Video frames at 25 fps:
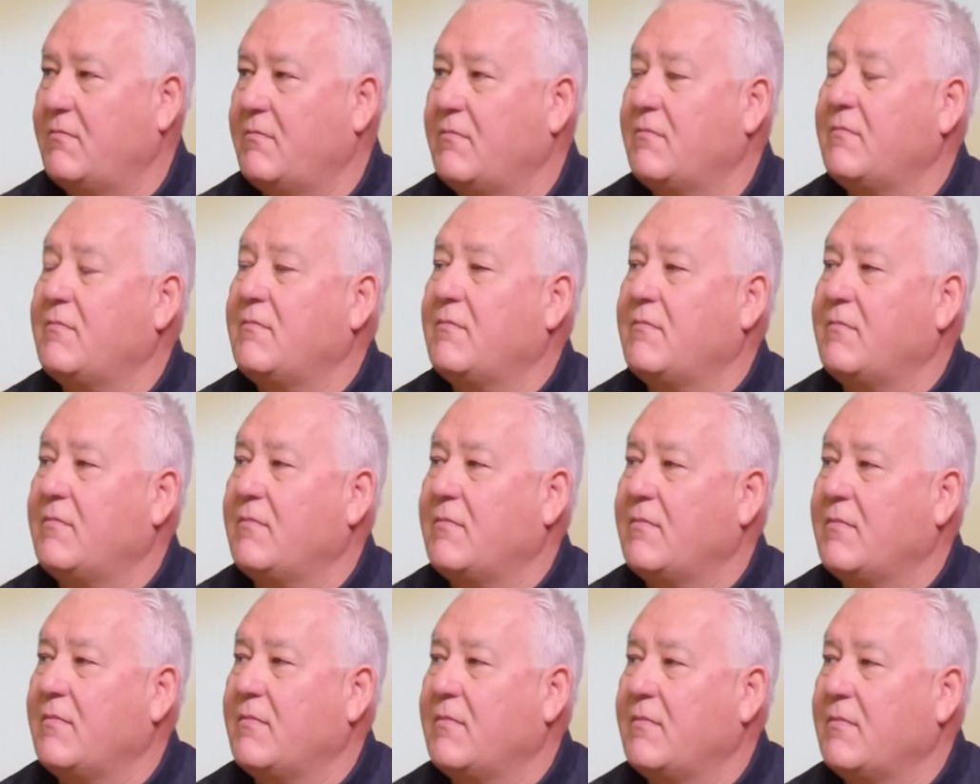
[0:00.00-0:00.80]

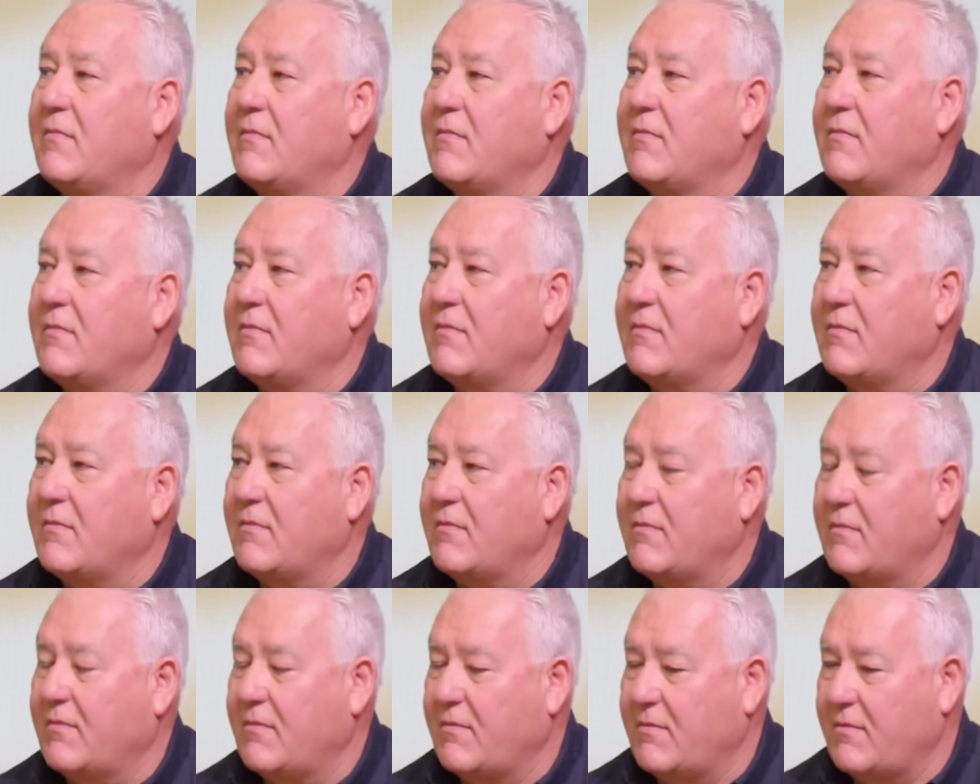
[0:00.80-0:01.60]

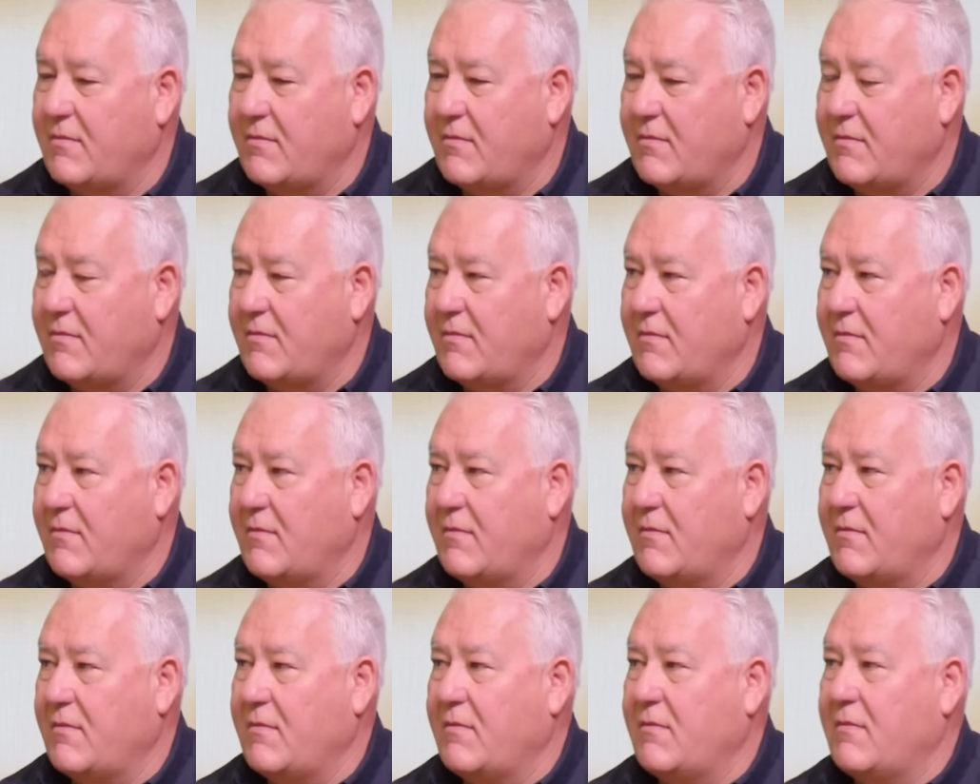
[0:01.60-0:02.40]

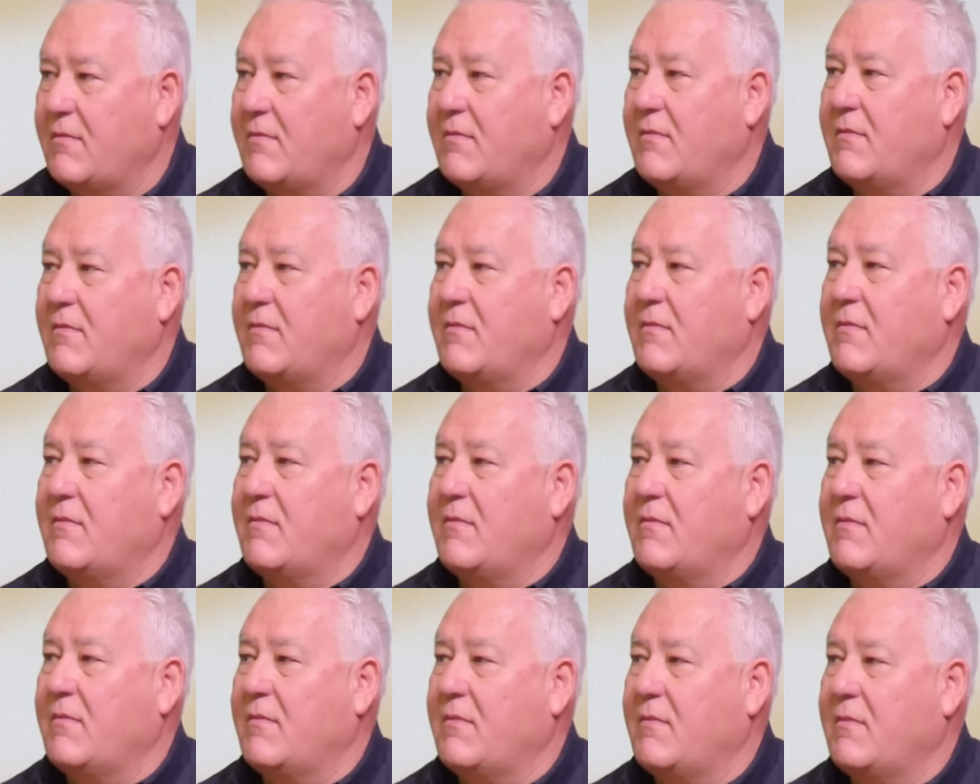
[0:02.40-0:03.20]

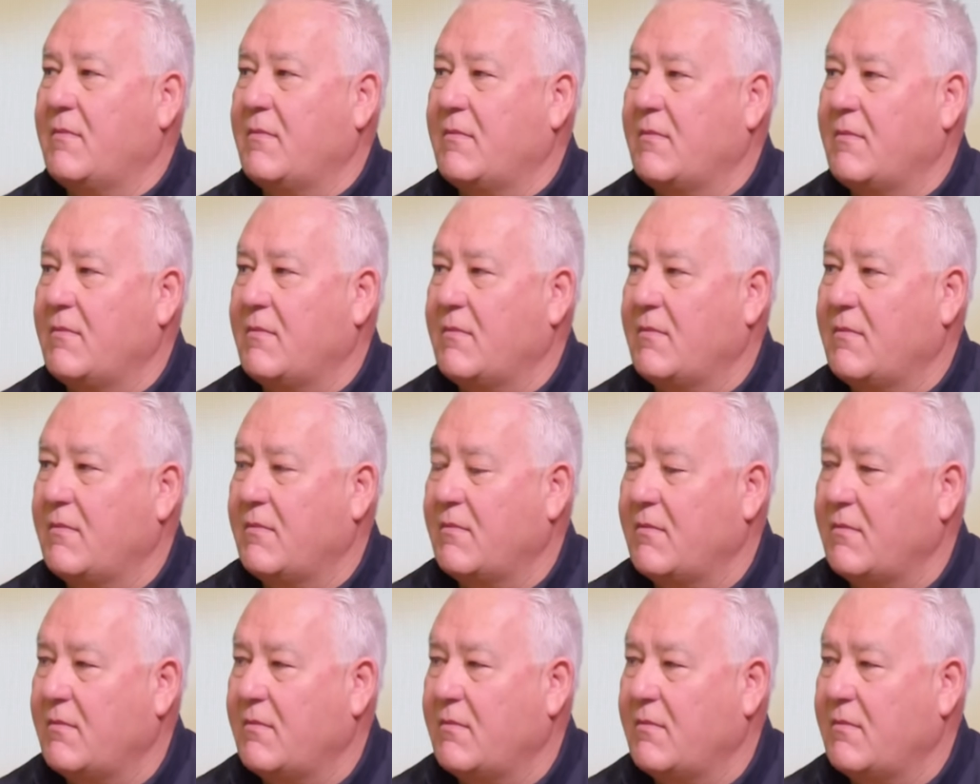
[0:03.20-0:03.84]
[no speech]